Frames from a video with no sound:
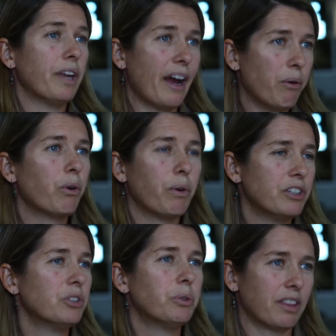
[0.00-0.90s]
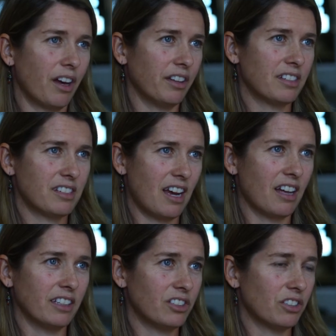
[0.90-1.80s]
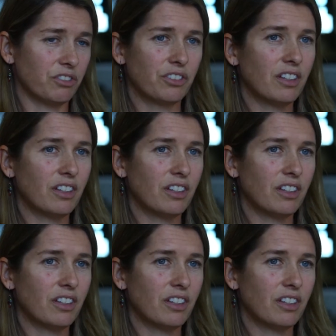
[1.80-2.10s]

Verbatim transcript: now what do I do with all this knowledge of,